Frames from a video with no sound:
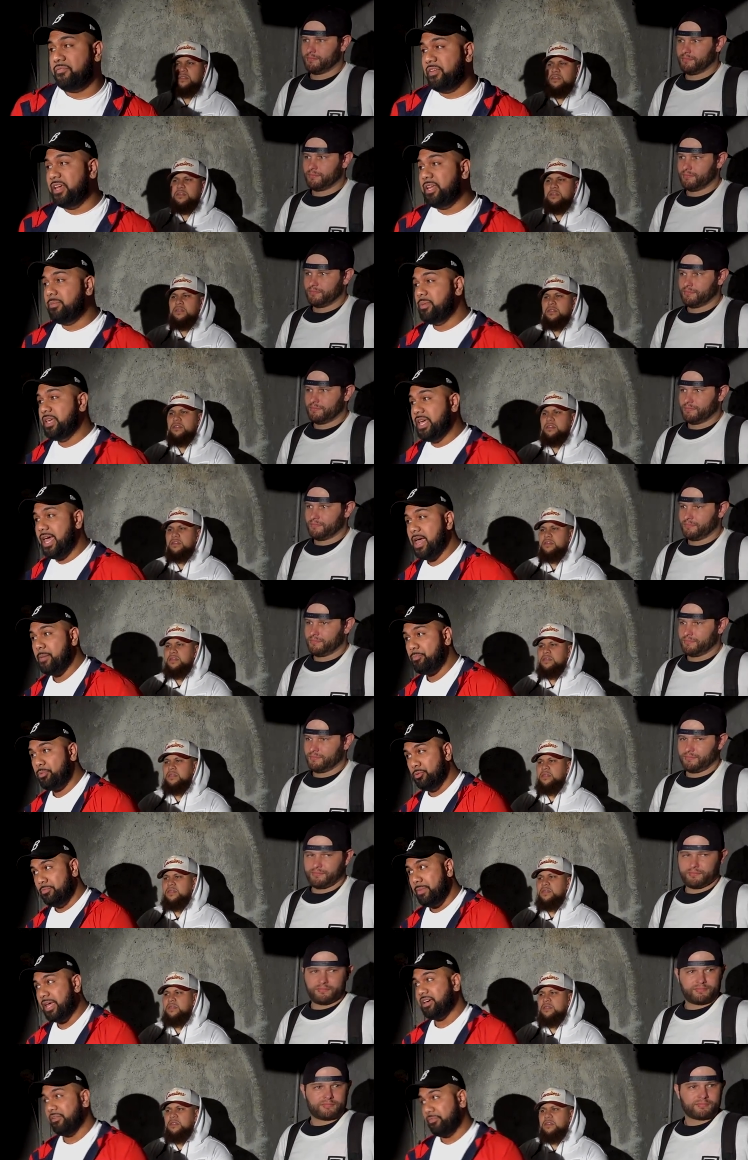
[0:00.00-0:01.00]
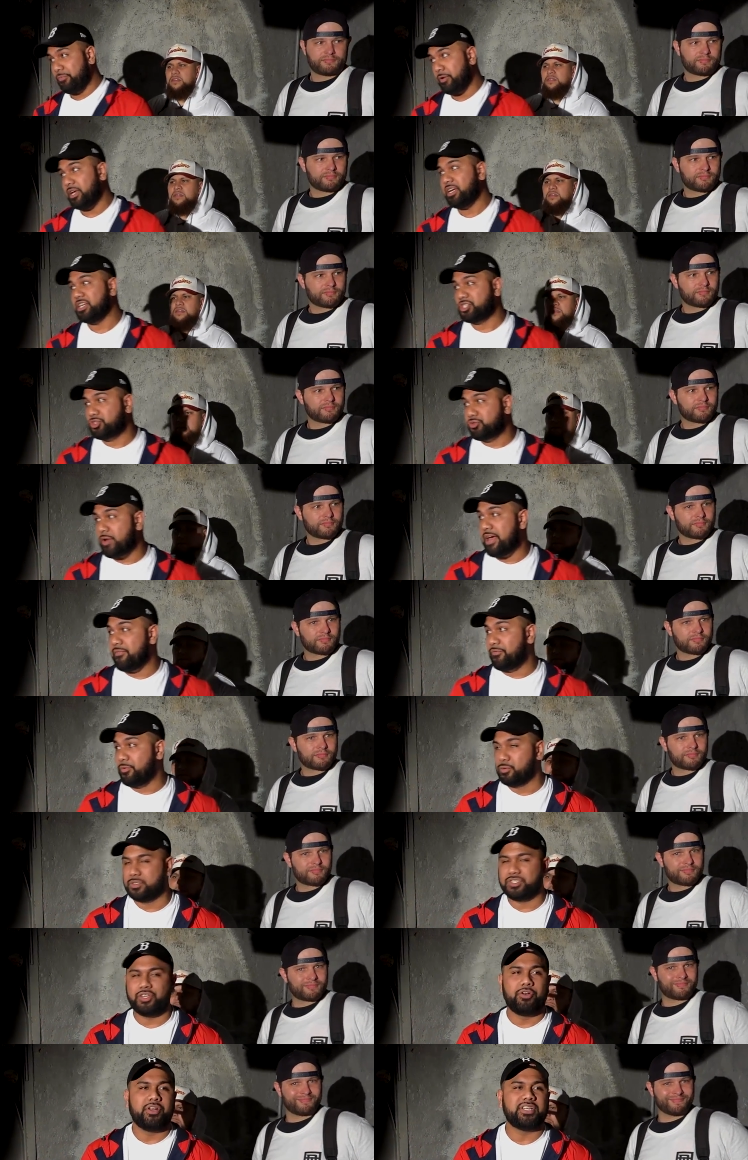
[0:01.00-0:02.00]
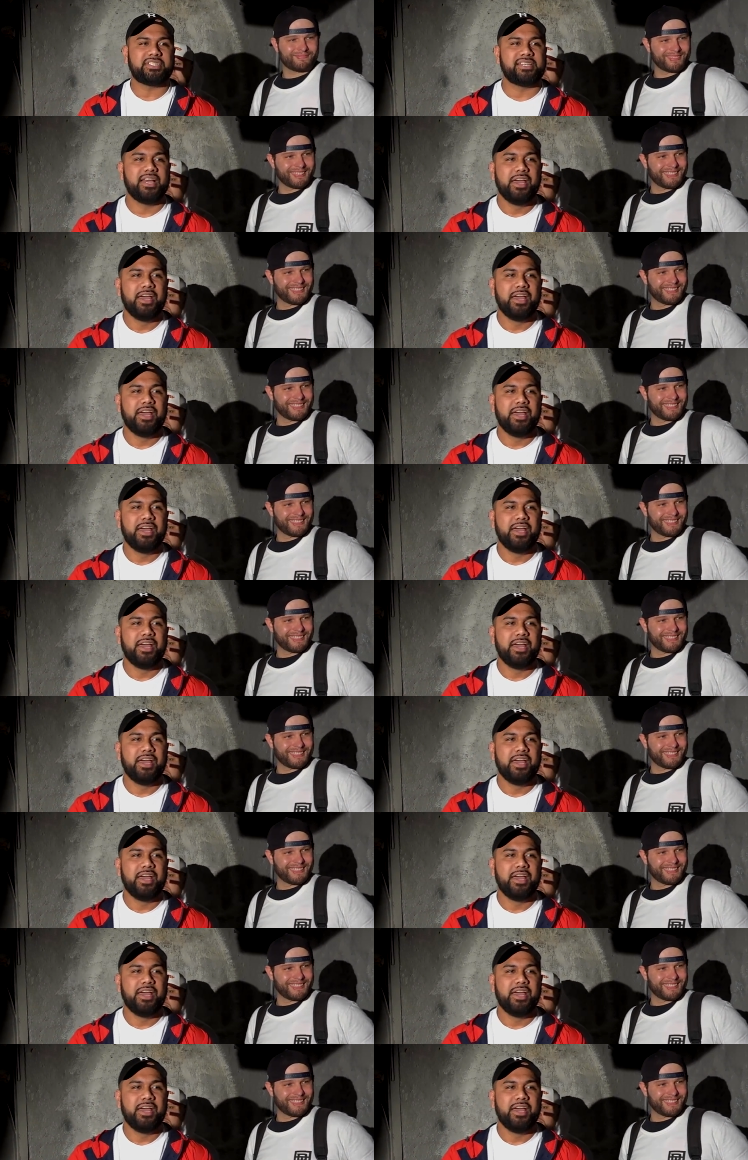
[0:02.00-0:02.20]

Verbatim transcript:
Speaker 1: feed me ample, make it free to travel. So this,